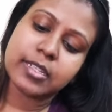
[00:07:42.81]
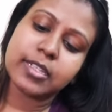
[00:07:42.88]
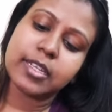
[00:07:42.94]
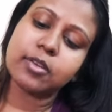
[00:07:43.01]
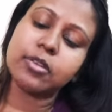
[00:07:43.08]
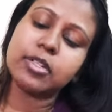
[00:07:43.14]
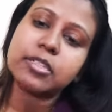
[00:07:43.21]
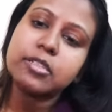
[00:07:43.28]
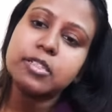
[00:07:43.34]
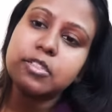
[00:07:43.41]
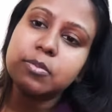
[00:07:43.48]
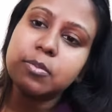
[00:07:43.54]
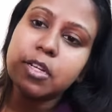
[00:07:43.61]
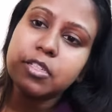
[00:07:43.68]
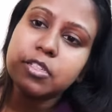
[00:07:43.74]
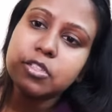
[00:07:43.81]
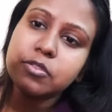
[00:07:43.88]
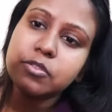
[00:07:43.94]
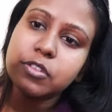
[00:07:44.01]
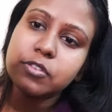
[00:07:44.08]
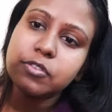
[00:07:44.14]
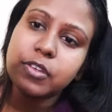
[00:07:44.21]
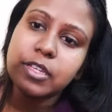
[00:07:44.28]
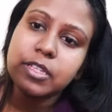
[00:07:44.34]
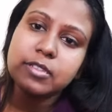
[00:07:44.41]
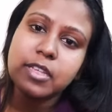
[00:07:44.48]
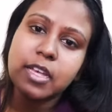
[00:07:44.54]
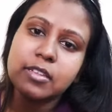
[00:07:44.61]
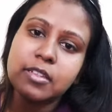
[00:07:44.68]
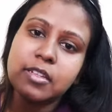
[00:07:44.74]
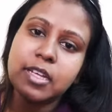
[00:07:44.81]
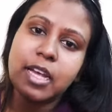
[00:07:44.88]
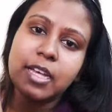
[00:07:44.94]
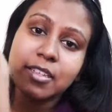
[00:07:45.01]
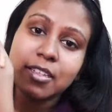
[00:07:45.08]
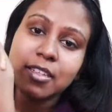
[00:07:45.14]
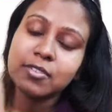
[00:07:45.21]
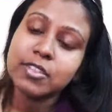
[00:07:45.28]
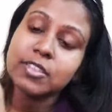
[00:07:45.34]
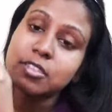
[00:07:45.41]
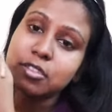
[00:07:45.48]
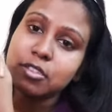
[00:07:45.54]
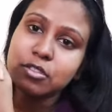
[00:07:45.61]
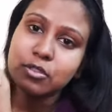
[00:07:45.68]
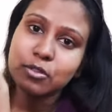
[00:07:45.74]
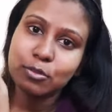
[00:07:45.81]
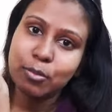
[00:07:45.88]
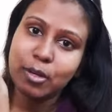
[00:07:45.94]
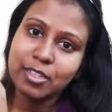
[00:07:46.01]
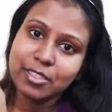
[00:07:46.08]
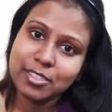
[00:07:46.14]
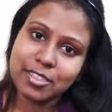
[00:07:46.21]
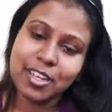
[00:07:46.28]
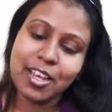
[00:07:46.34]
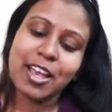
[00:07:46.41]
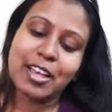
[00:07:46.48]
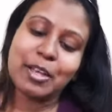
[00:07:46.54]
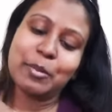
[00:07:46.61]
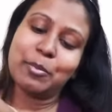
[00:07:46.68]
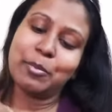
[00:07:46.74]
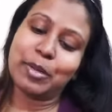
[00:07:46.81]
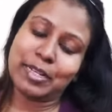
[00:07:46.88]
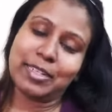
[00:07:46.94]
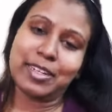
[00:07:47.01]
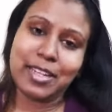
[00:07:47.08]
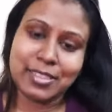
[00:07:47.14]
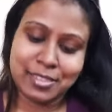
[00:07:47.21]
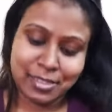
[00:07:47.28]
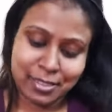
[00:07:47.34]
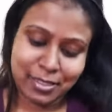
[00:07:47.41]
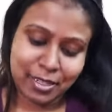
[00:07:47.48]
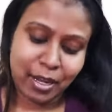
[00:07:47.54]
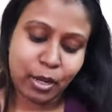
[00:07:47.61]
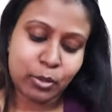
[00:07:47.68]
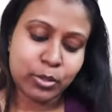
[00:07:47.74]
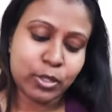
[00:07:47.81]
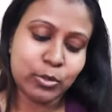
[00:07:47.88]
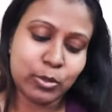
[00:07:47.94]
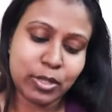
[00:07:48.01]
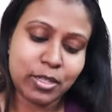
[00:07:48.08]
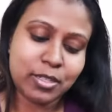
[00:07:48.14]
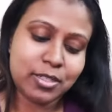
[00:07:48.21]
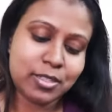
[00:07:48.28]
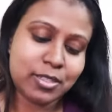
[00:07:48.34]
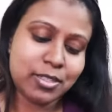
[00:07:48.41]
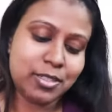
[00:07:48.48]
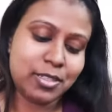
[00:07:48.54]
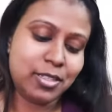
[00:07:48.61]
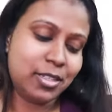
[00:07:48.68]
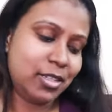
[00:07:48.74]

I take only this much for the face and the neck. I think even this is too much, but let's see how it works.